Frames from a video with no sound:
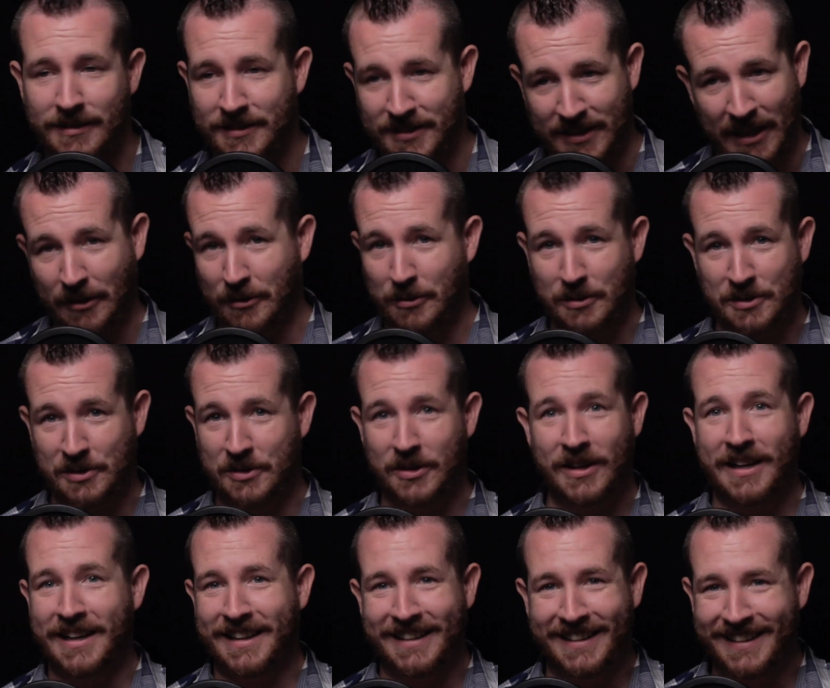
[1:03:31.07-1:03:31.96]
Sound was
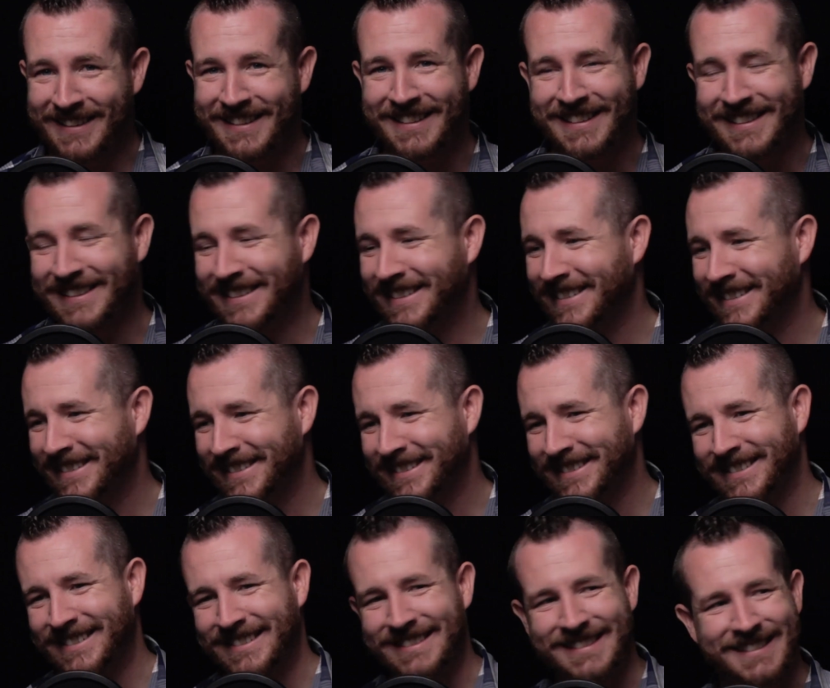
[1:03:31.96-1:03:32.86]
great. Oh,
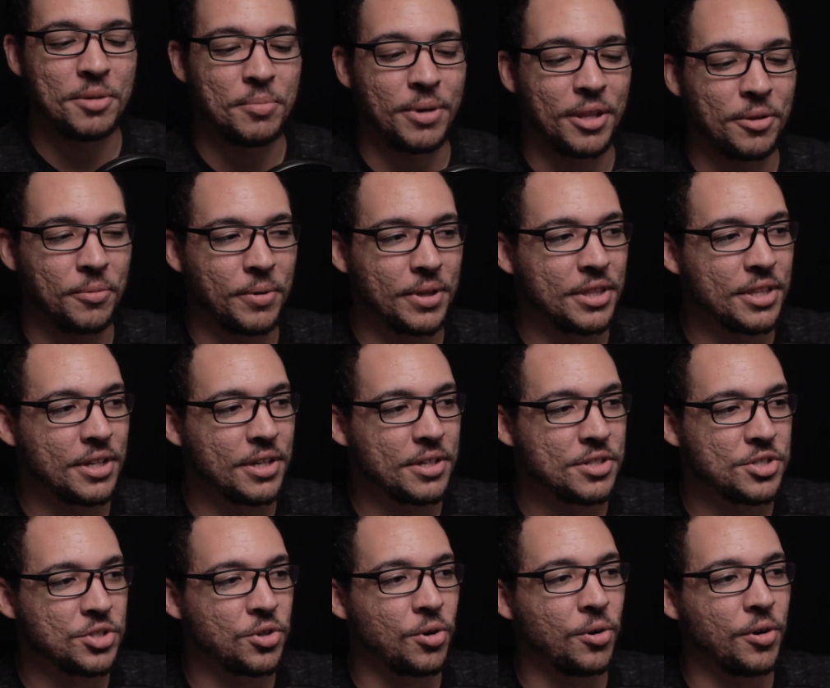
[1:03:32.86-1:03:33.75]
that was another thing, by the way.
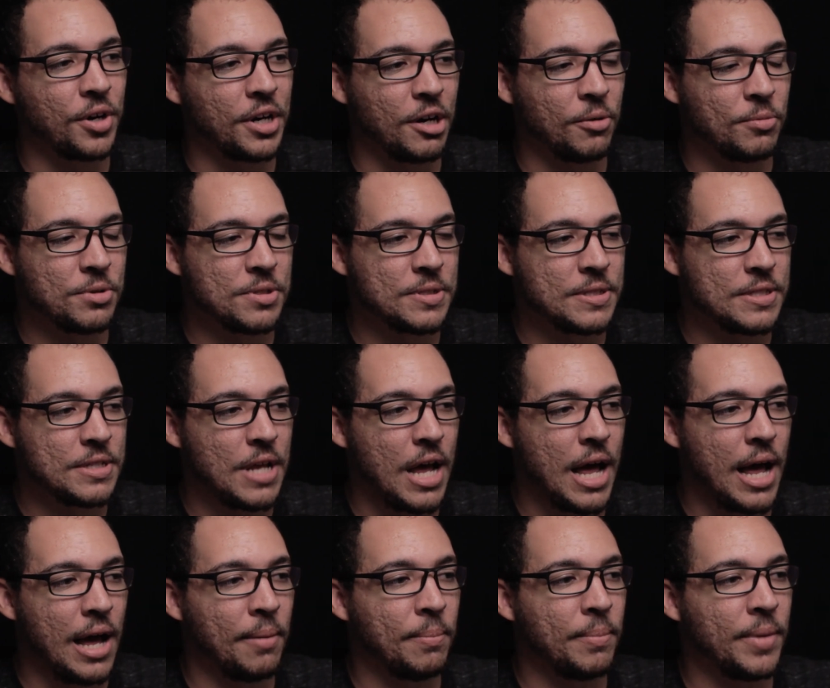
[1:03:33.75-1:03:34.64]
The score here was
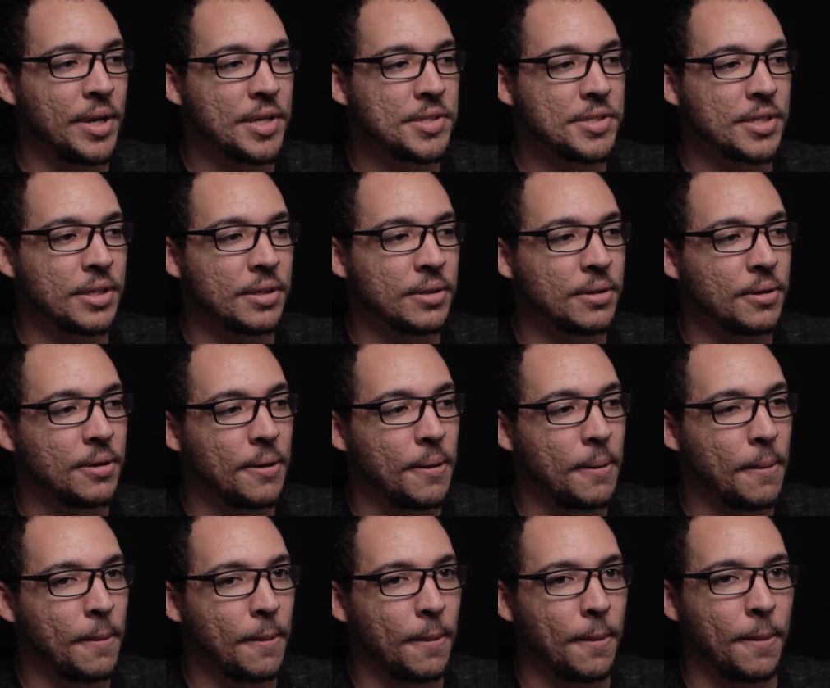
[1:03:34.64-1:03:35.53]
amazing. Cool
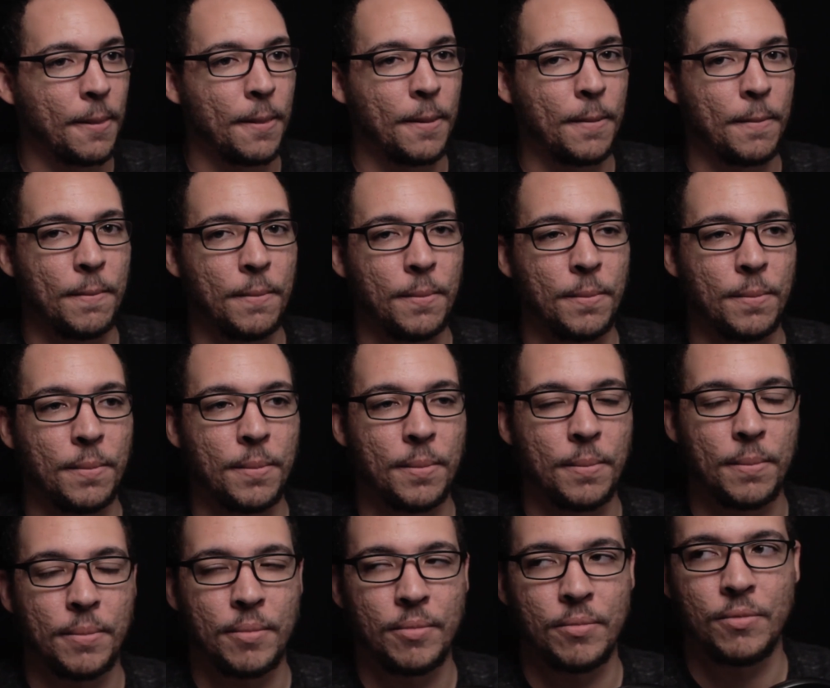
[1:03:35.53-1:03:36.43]
score,
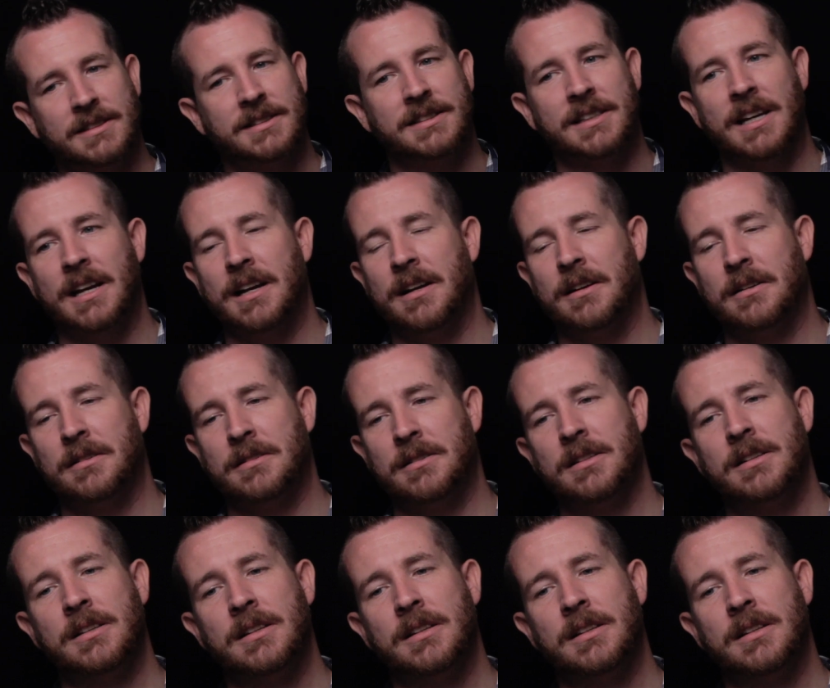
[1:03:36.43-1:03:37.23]
great sound.